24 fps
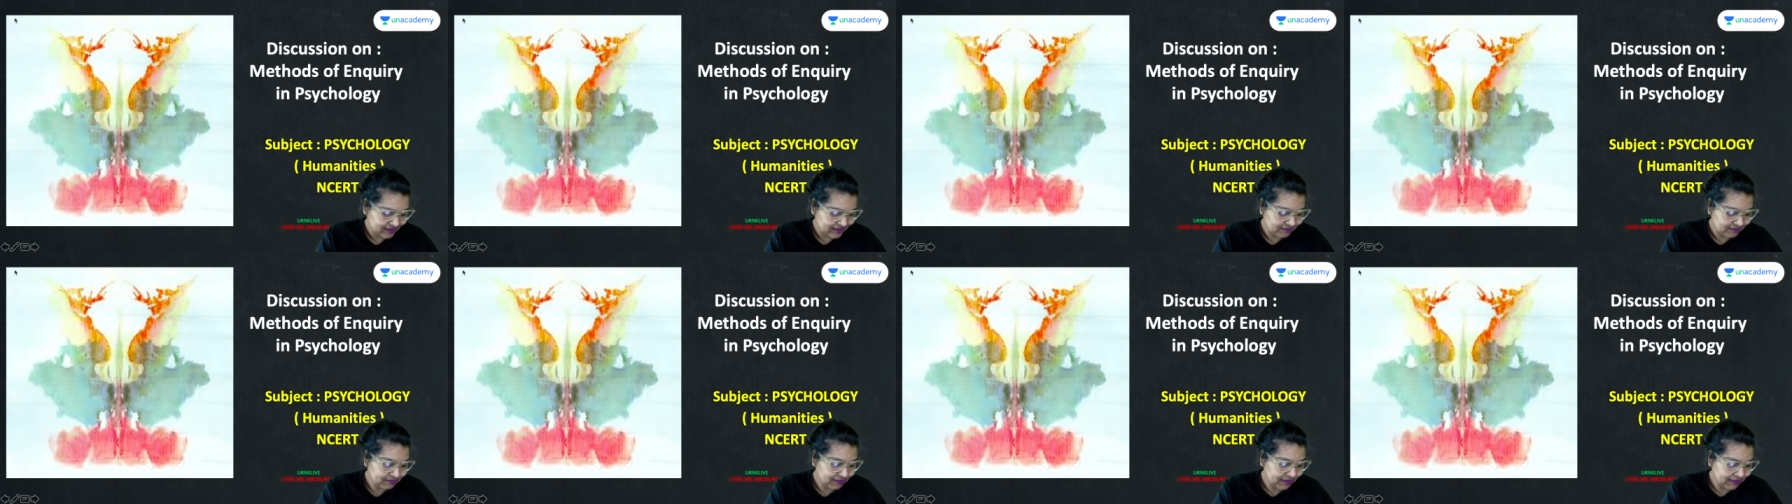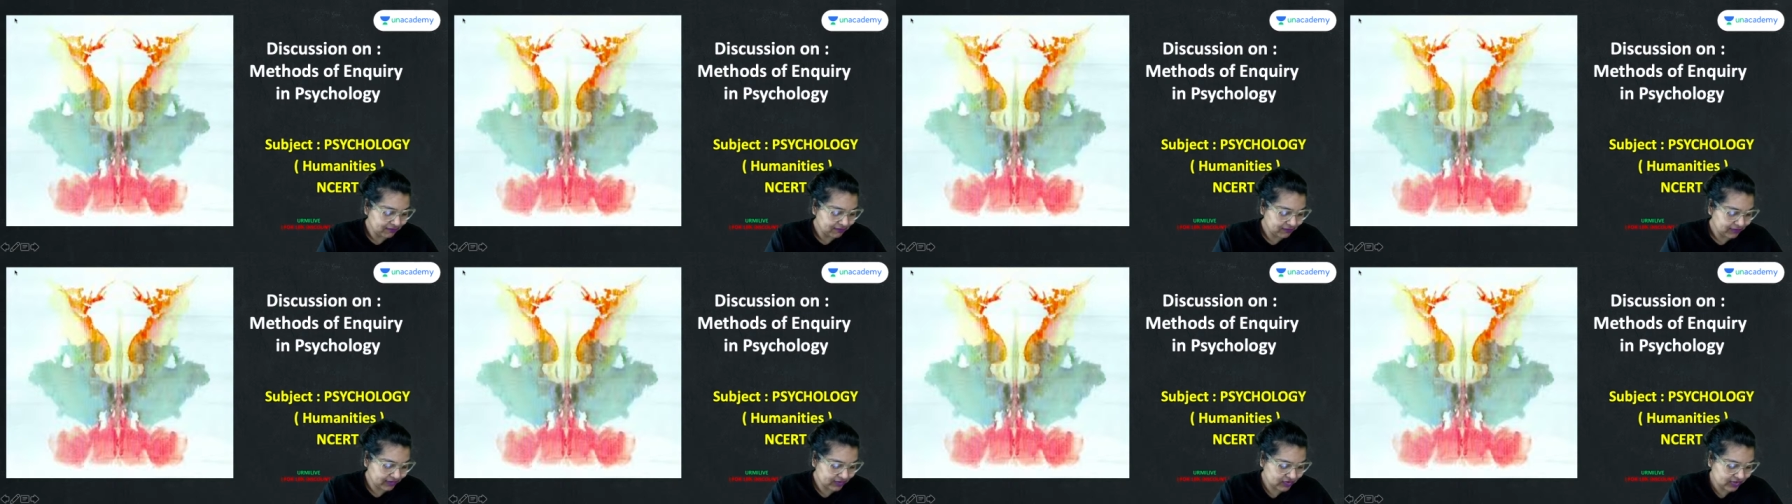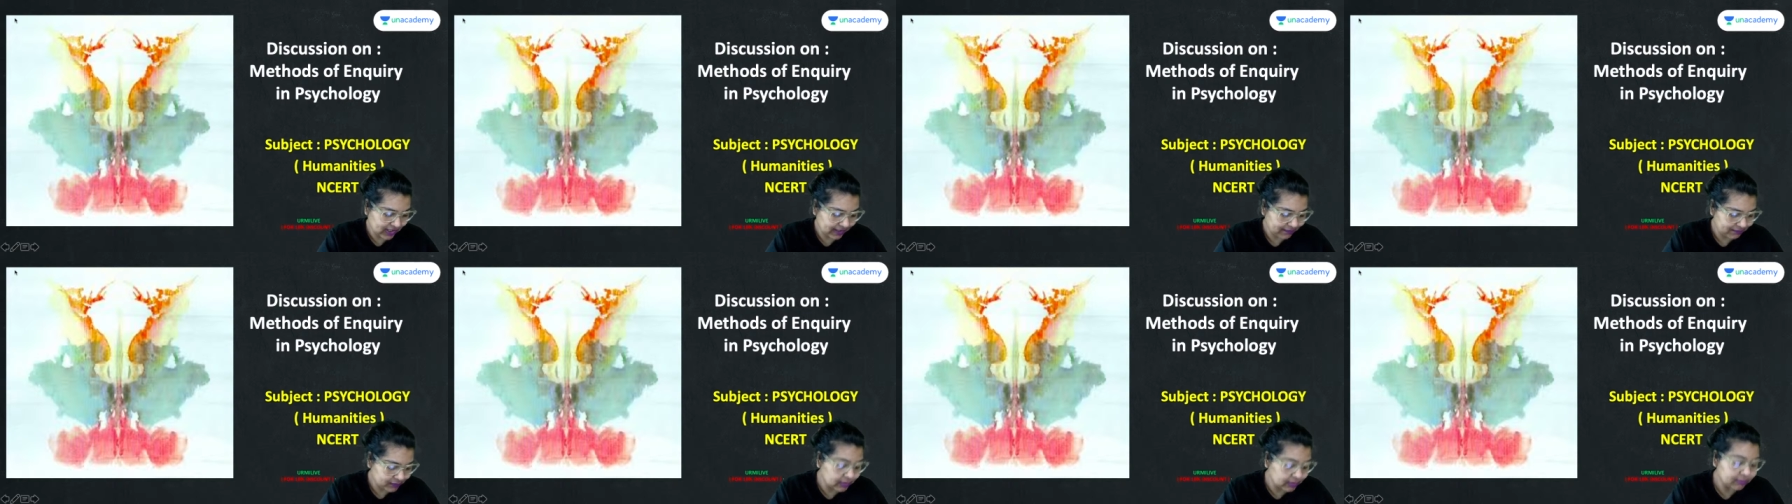Memory
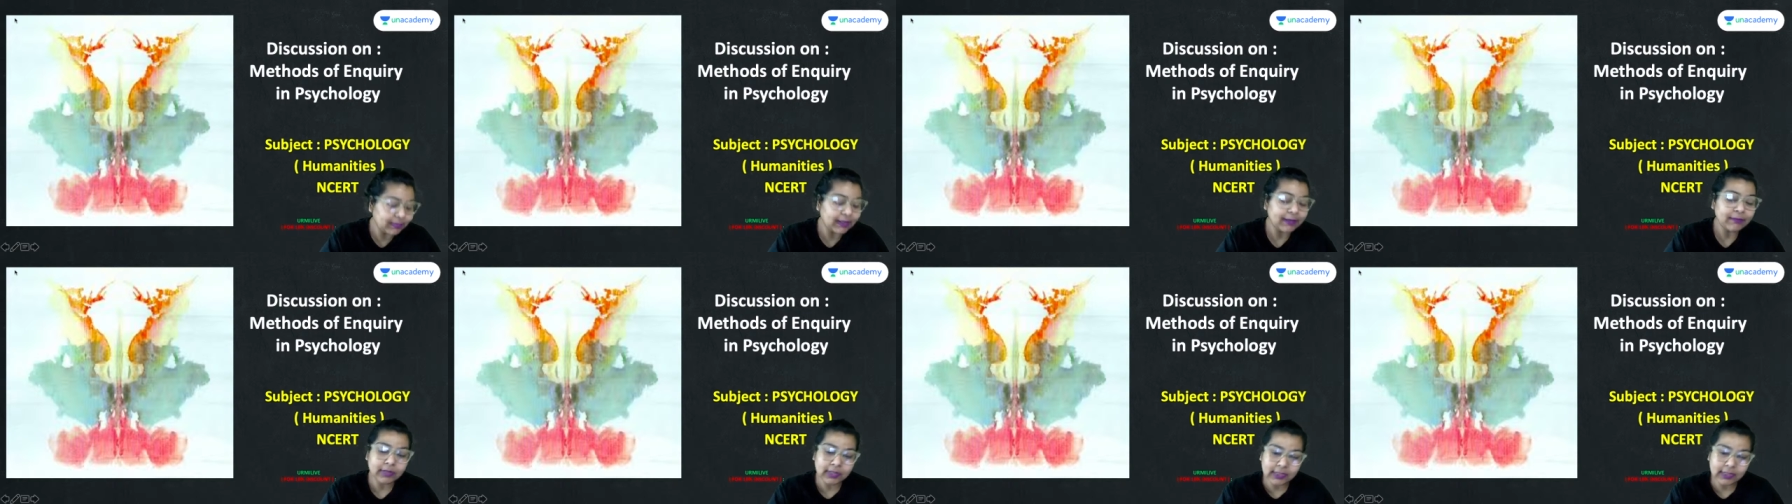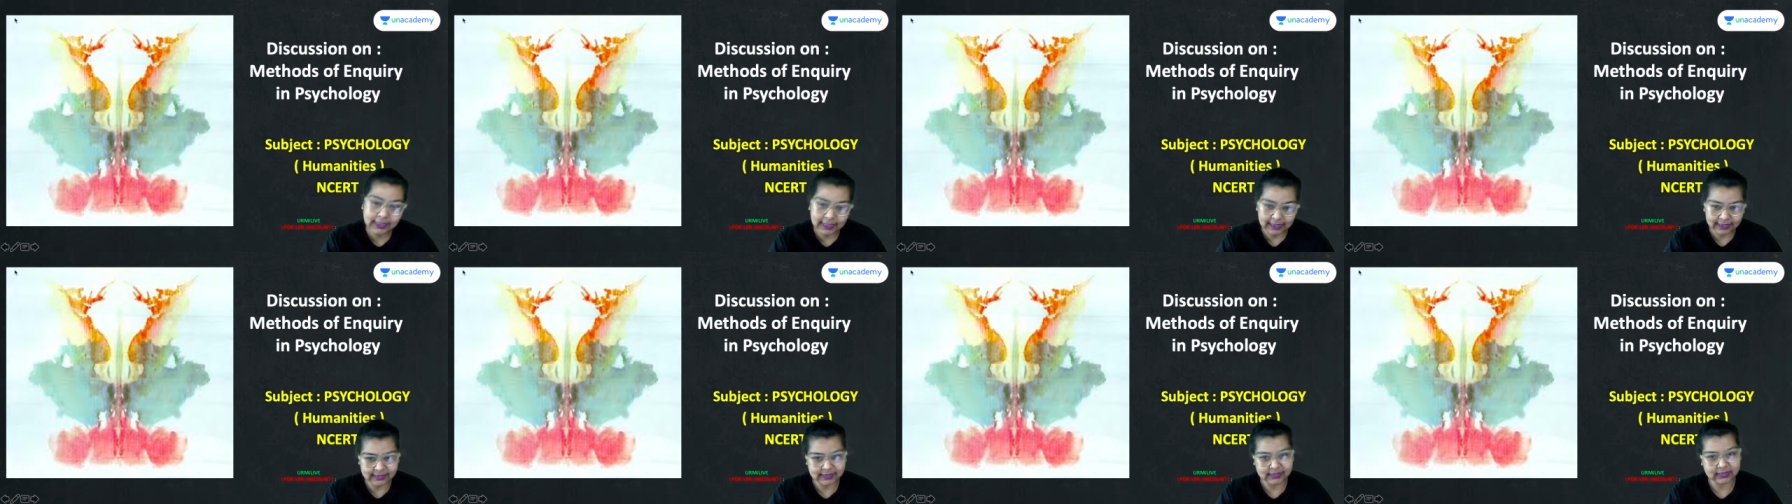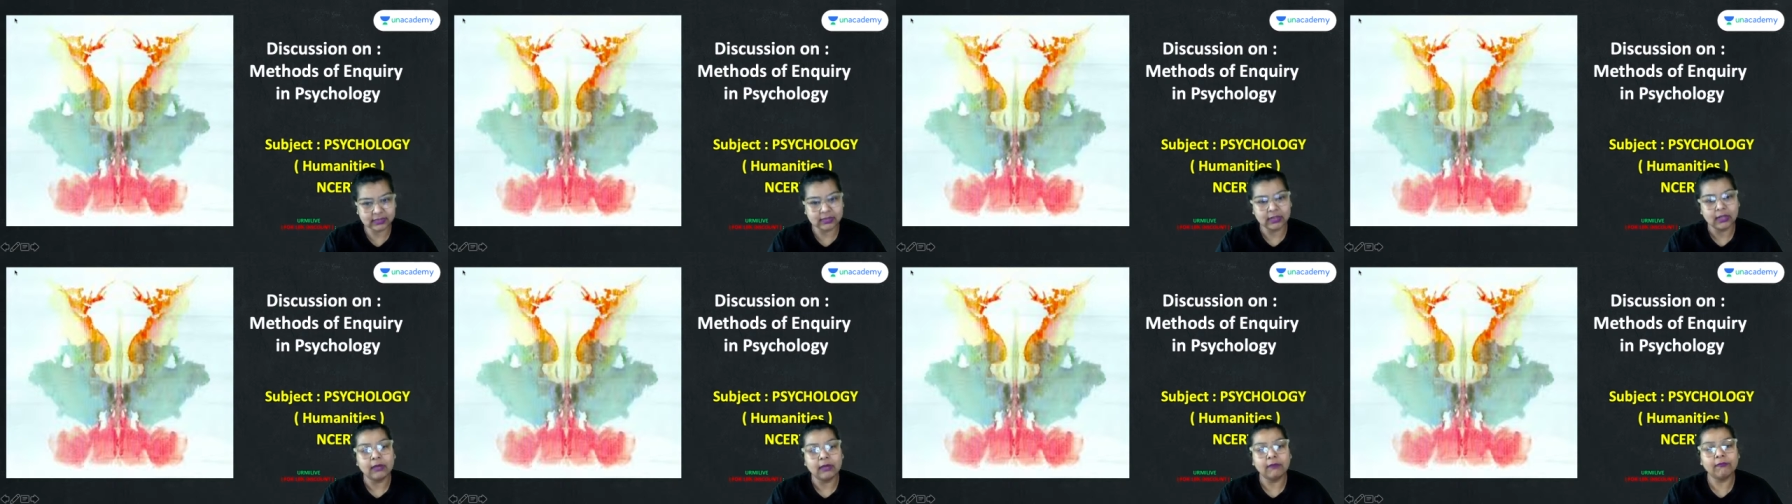chapter. Memory, yes.